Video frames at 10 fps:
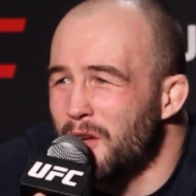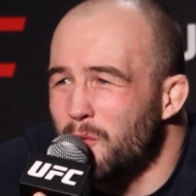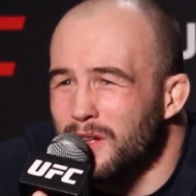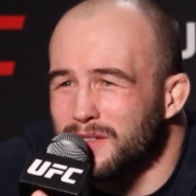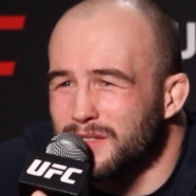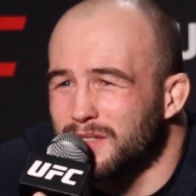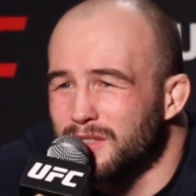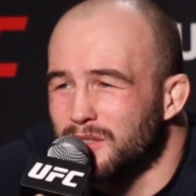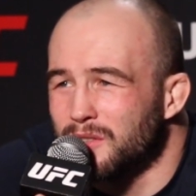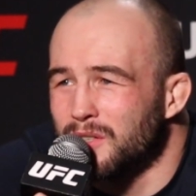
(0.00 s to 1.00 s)
I want
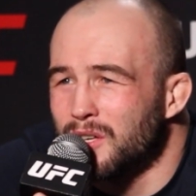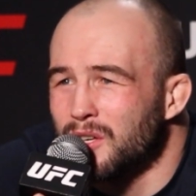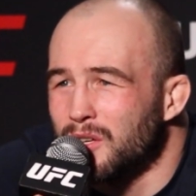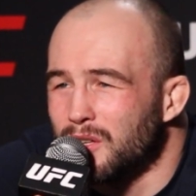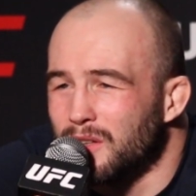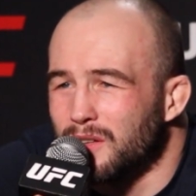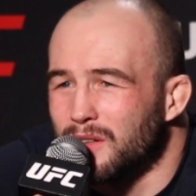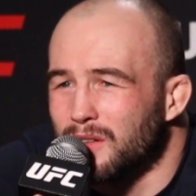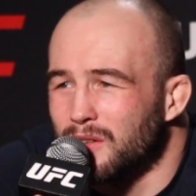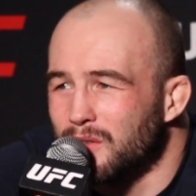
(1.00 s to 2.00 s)
uh,
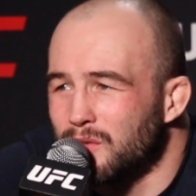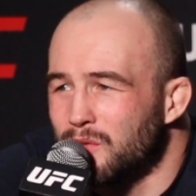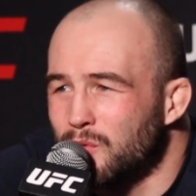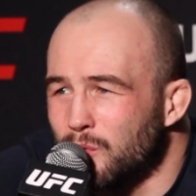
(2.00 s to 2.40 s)
uh,